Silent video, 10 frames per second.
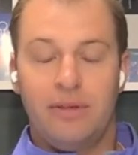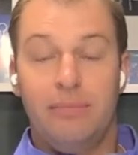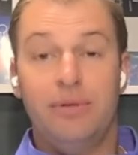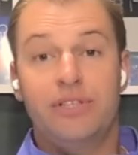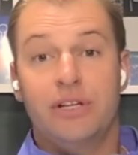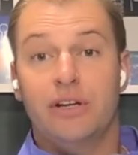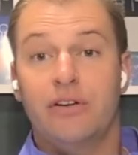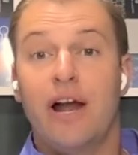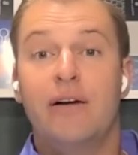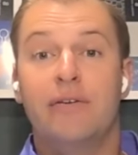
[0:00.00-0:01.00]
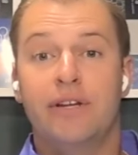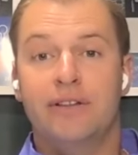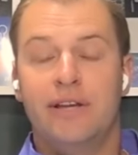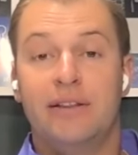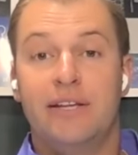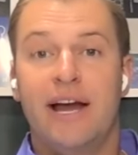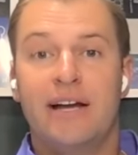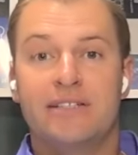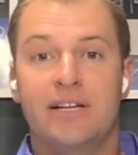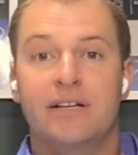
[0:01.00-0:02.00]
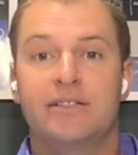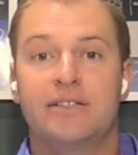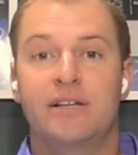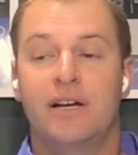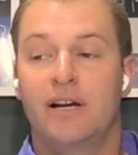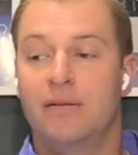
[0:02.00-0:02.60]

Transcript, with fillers: boots on the ground at the assets.